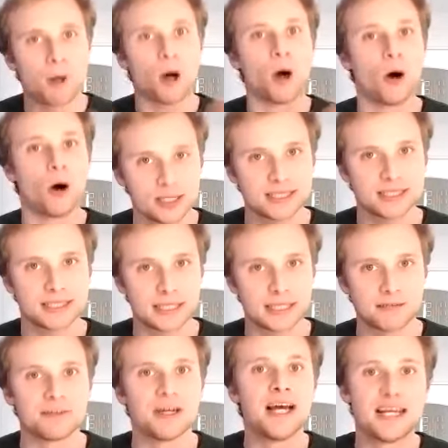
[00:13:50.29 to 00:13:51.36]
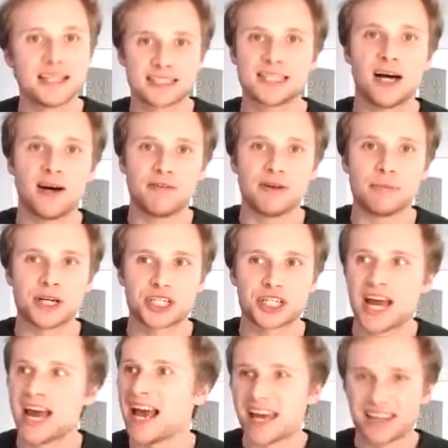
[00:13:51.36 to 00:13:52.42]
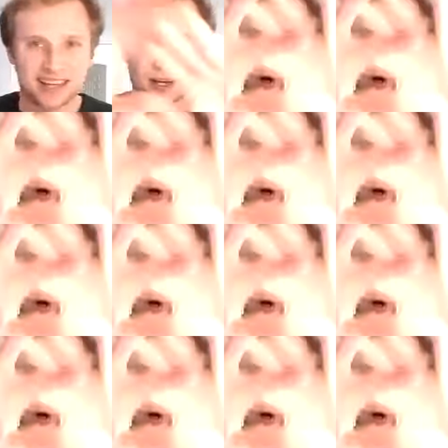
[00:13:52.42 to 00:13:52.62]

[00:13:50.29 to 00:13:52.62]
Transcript: positive self-image, then